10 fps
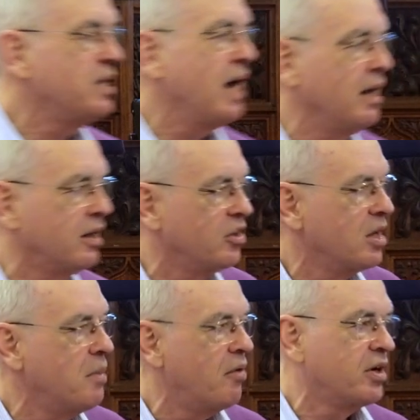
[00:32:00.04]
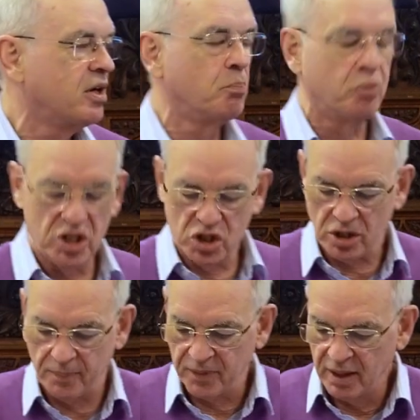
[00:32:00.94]
Keller, the American
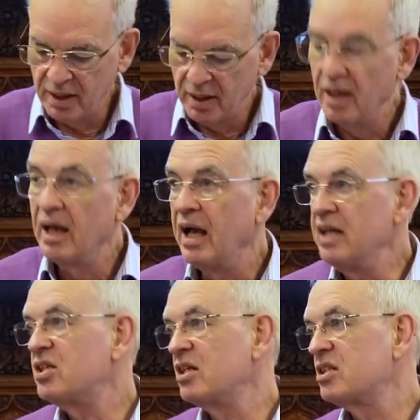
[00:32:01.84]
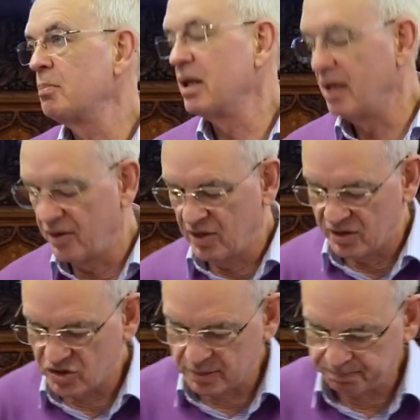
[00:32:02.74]
preacher, he says something like
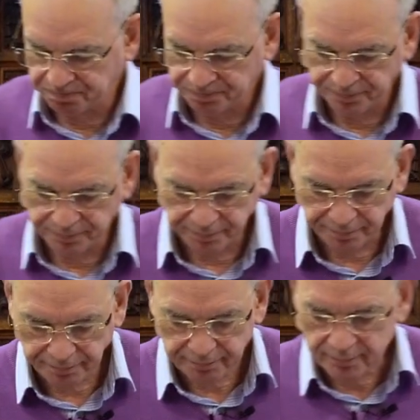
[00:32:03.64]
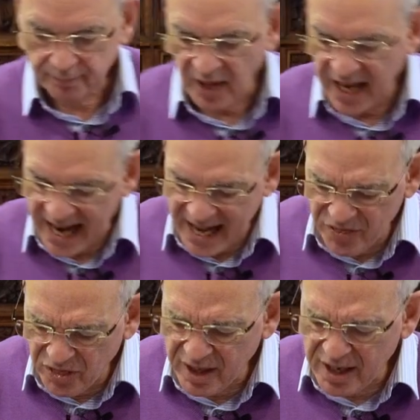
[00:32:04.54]
this.
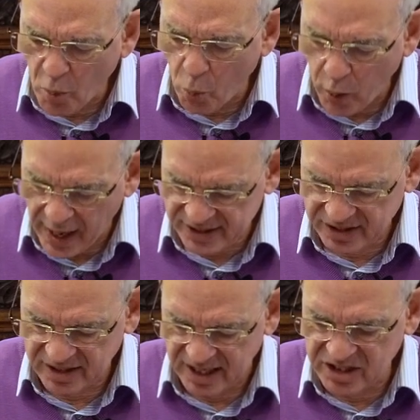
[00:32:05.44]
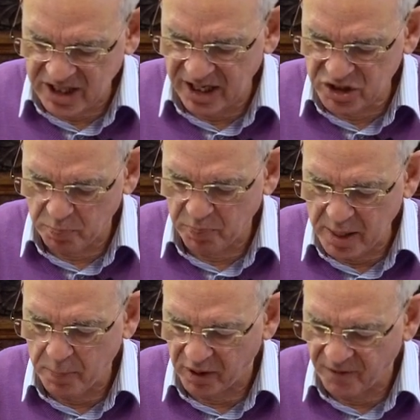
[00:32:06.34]
In the West, intelligent
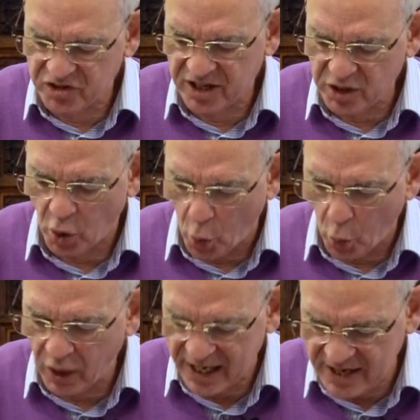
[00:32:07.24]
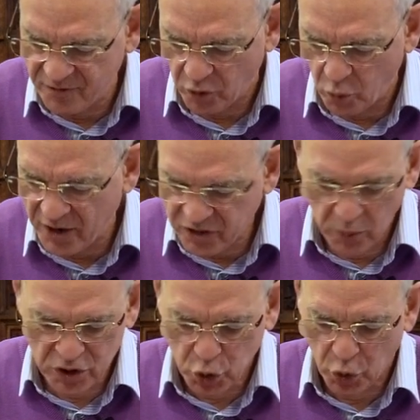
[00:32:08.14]
people have said all evil, whether
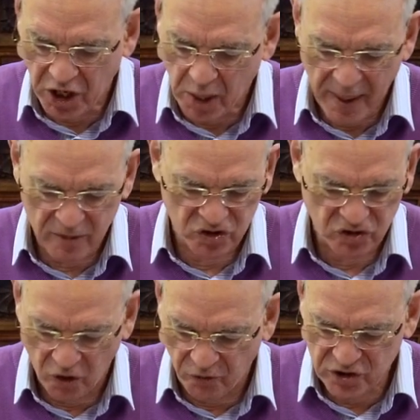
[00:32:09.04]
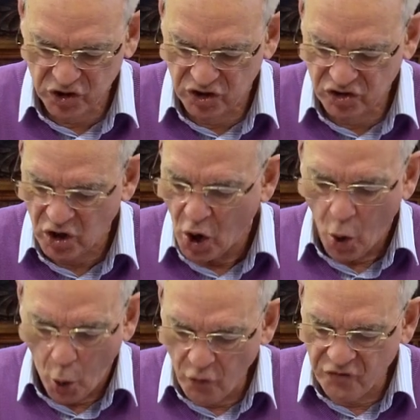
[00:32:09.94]
we're talking about selfishness
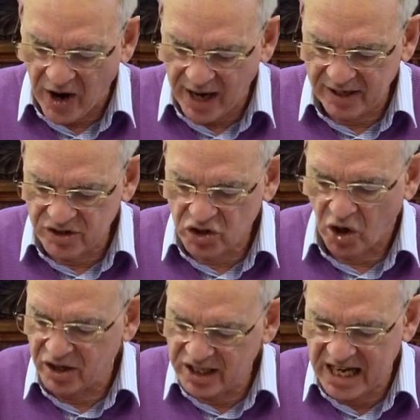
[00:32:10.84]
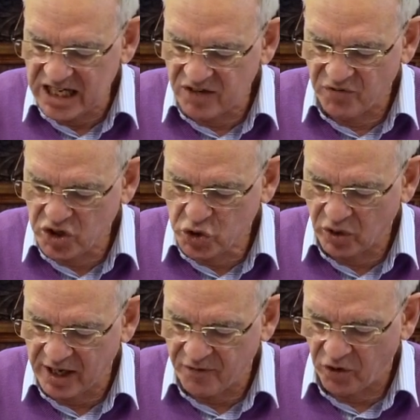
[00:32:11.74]
or violence on an individual
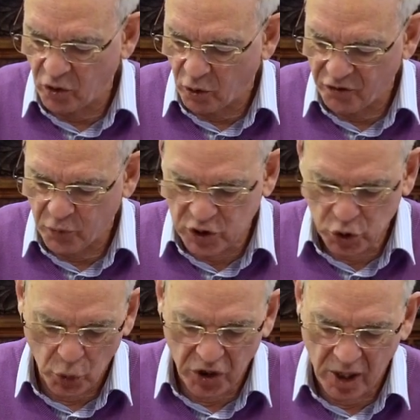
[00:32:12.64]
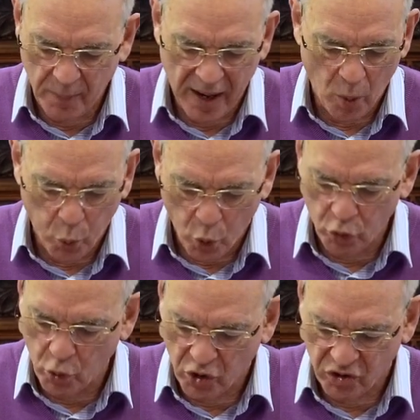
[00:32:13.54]
level, or if we're talking about
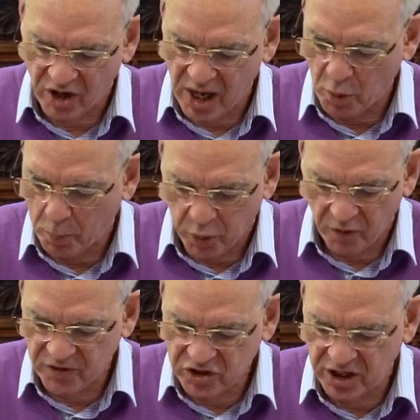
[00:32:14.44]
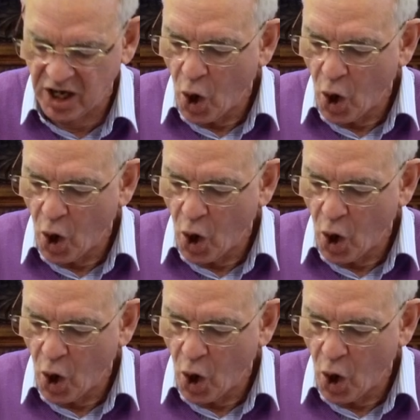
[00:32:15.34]
war or crime or poverty